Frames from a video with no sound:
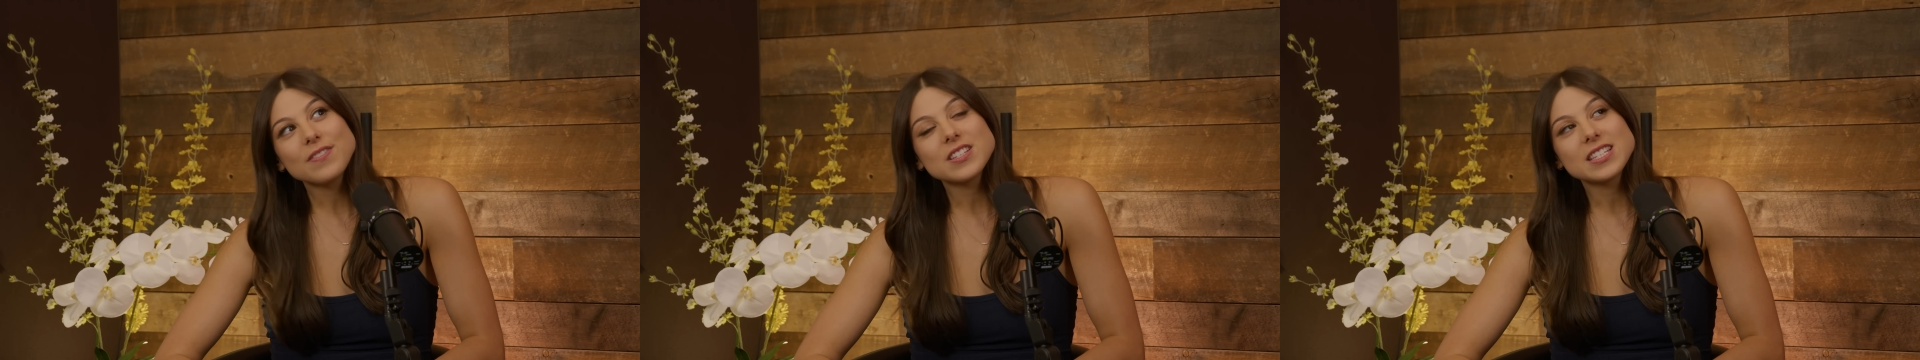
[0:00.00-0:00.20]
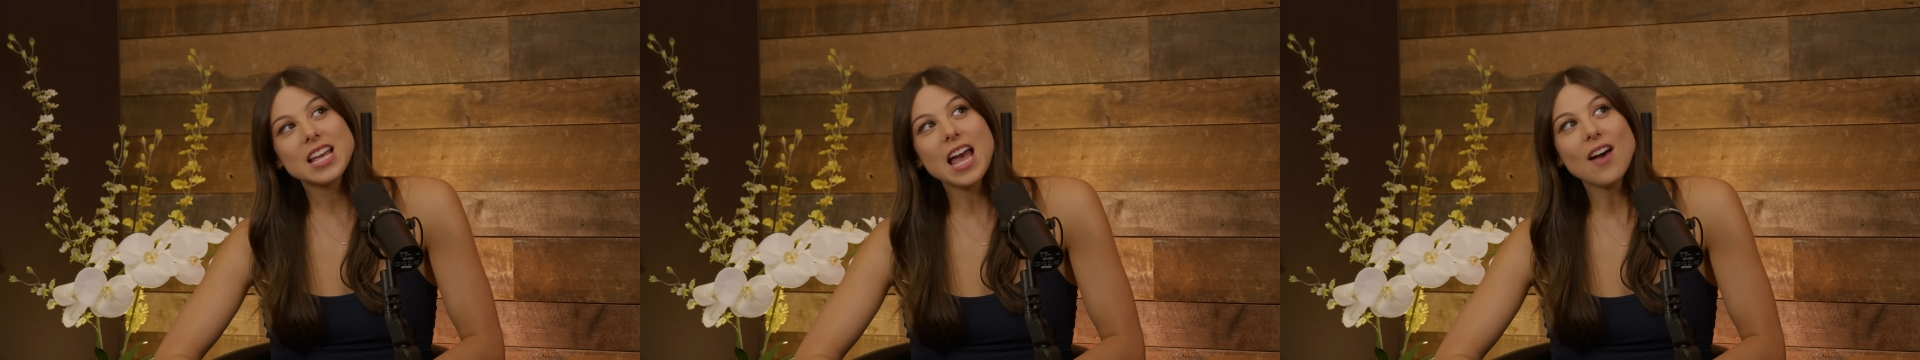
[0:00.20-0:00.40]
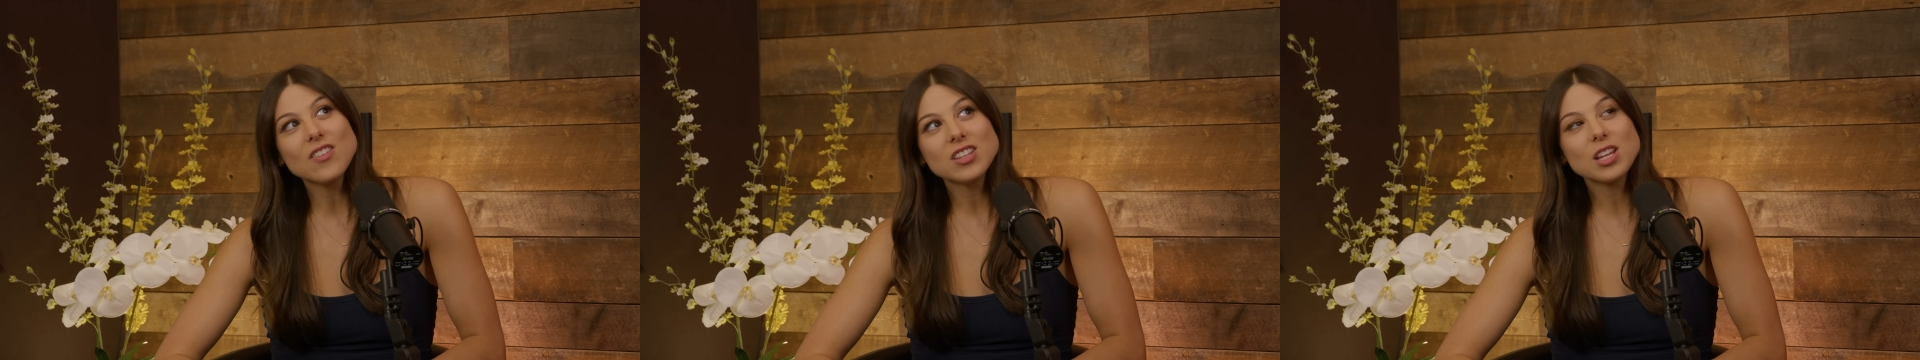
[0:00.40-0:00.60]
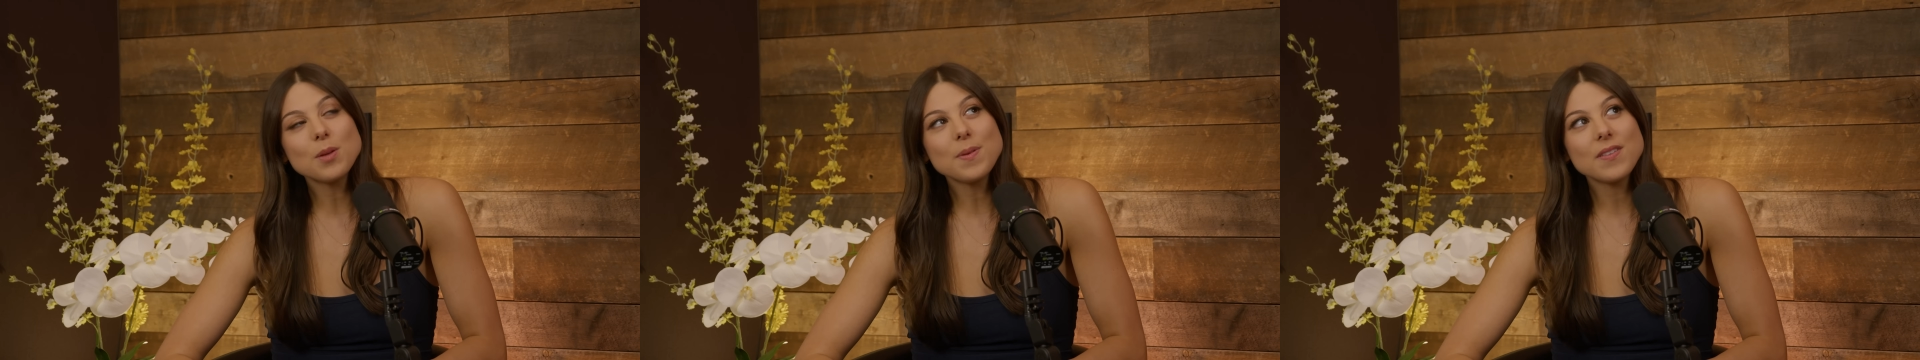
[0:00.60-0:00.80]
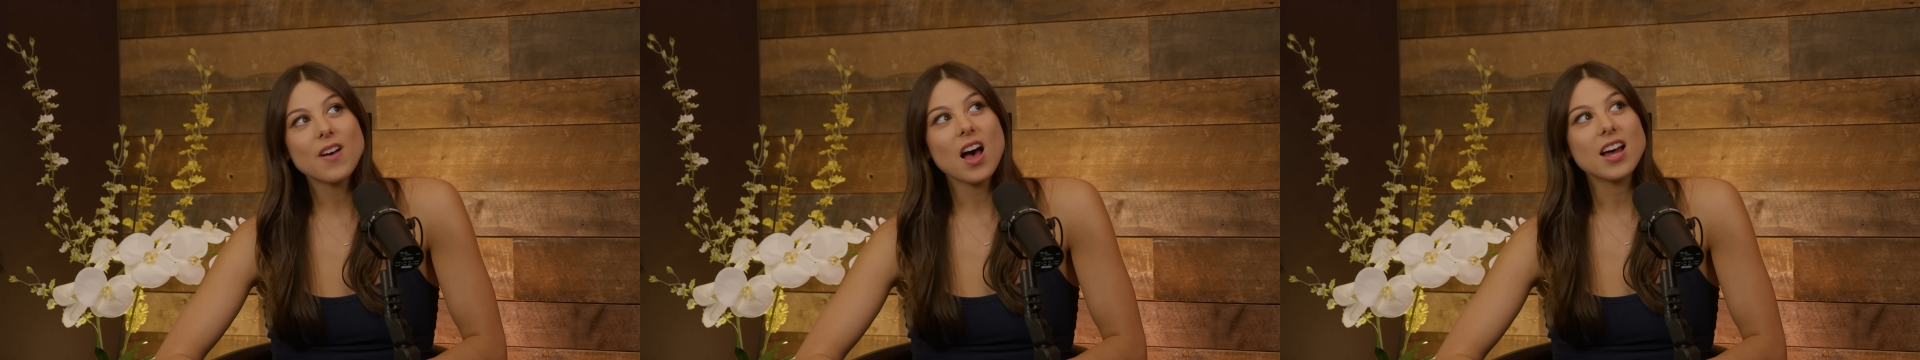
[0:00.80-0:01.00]
have to say I have a
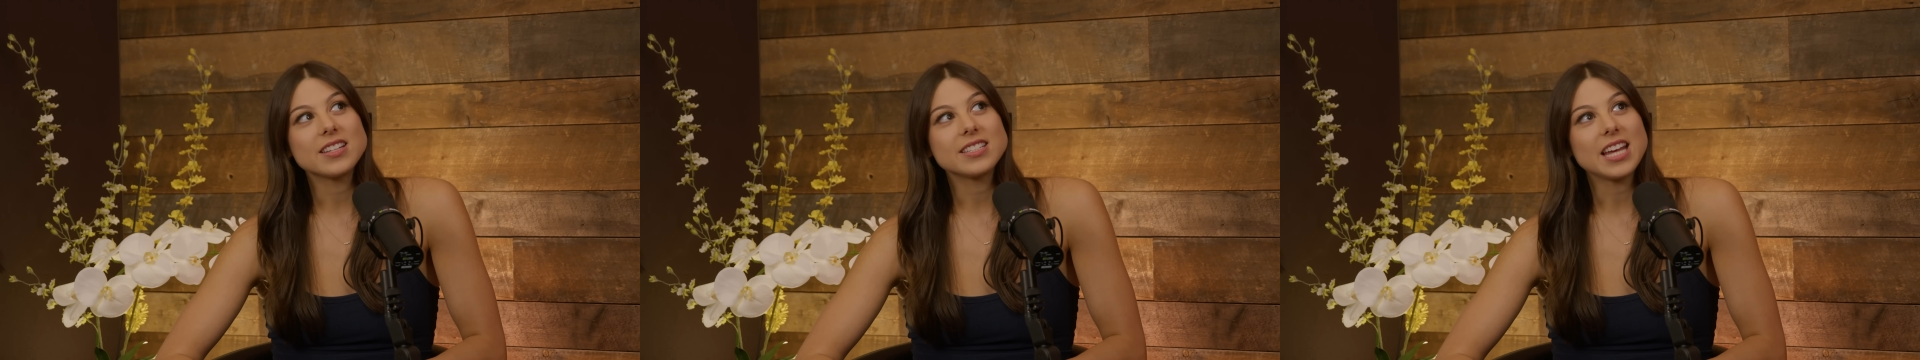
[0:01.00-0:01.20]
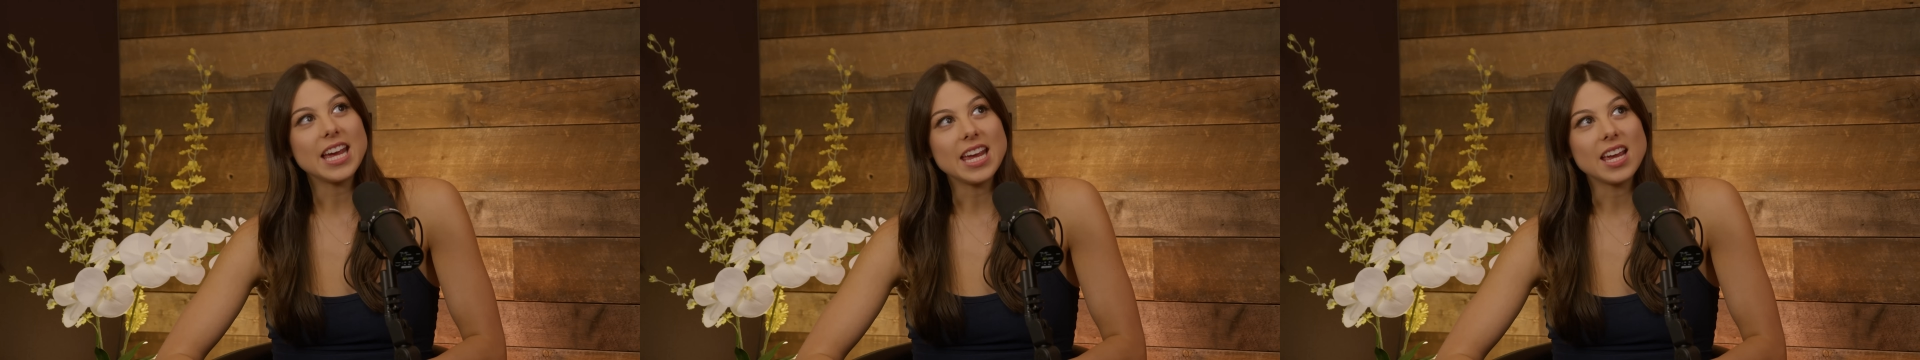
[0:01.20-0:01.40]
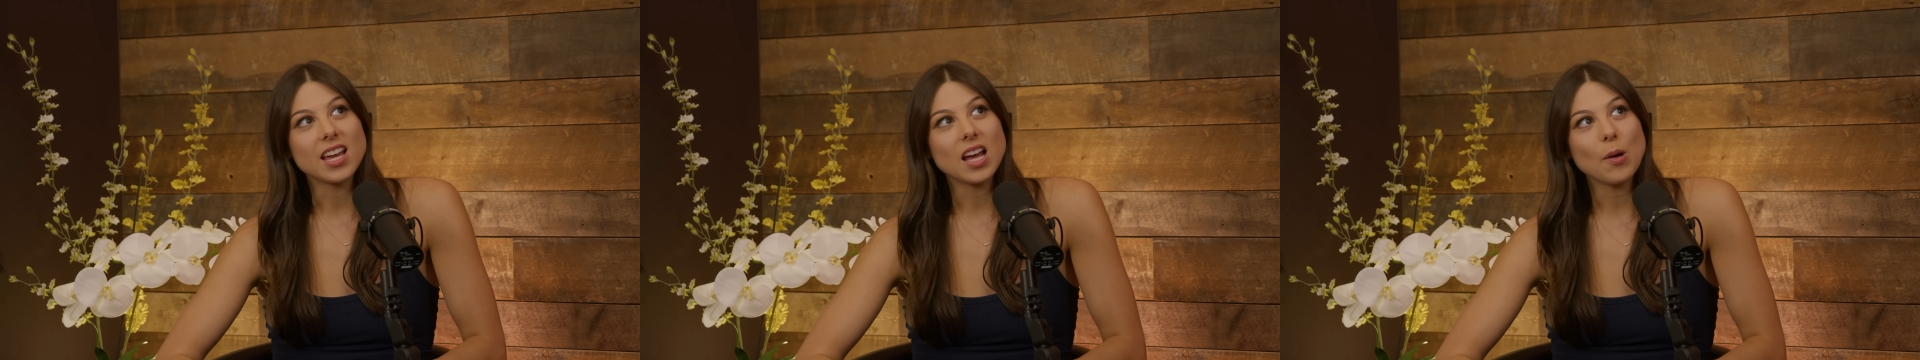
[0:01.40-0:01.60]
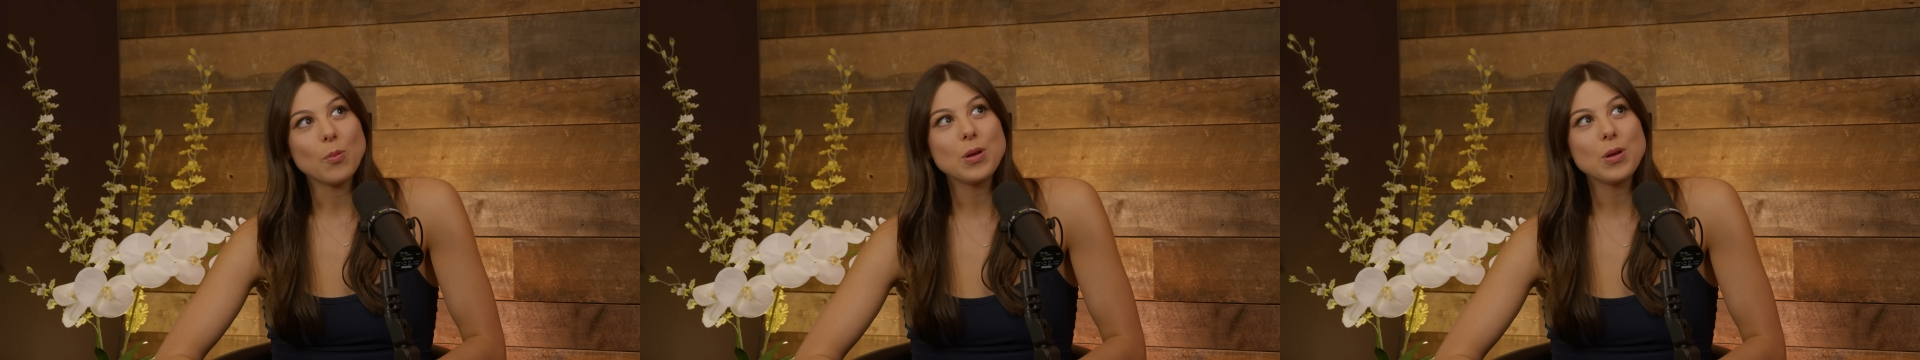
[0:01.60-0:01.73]
little bit of a hot take.